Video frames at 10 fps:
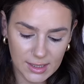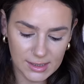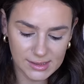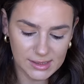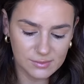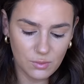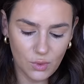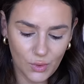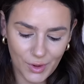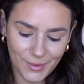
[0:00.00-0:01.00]
This is
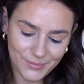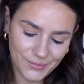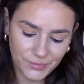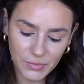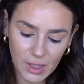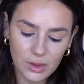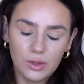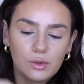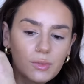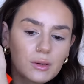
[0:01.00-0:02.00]
more, a
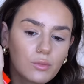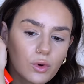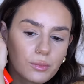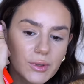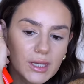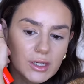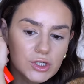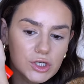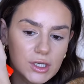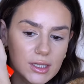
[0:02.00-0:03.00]
little bit more
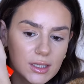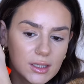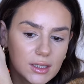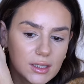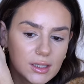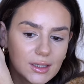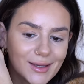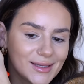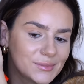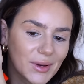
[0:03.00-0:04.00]
peachy
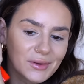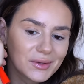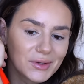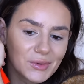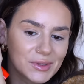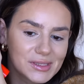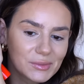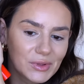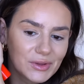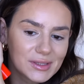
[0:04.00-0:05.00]
it's barely
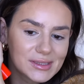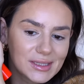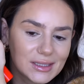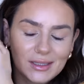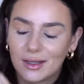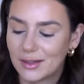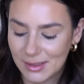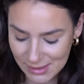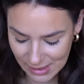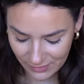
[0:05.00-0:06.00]
noticeable on the skin.
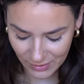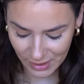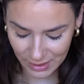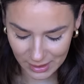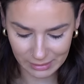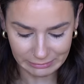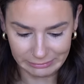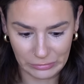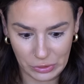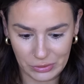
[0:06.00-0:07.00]
Honestly, I feel like
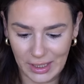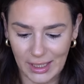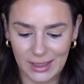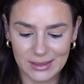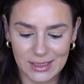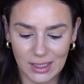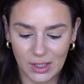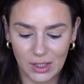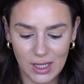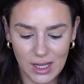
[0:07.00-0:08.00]
you can't
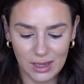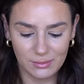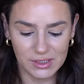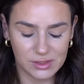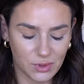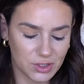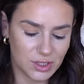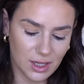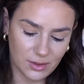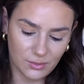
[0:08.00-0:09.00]
tell. Let me swatch
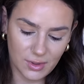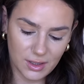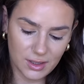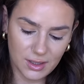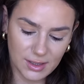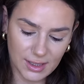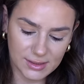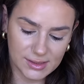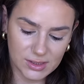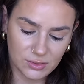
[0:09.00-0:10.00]
the other one
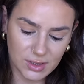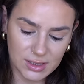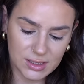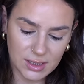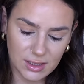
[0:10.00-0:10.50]
next to it.